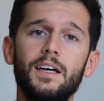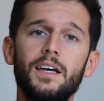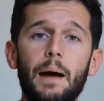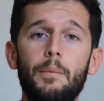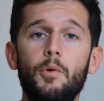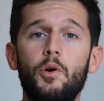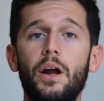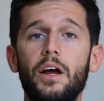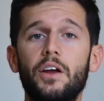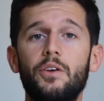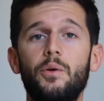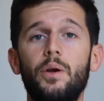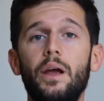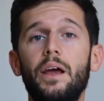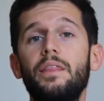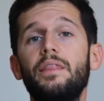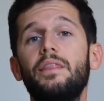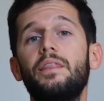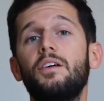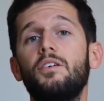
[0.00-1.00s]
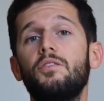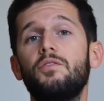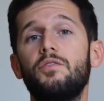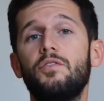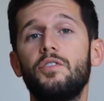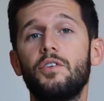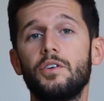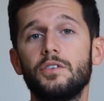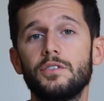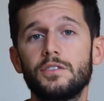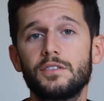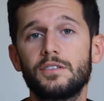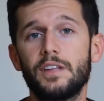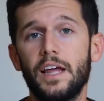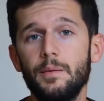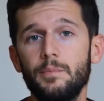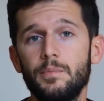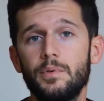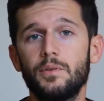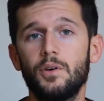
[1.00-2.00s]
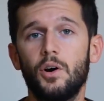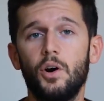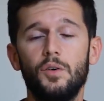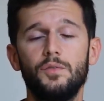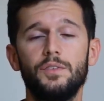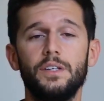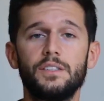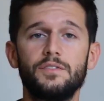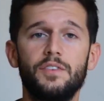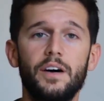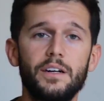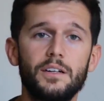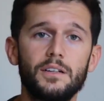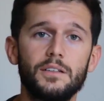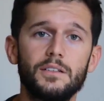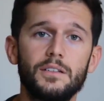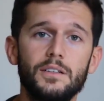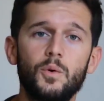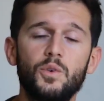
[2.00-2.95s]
I'm gonna create the first step of this funnel,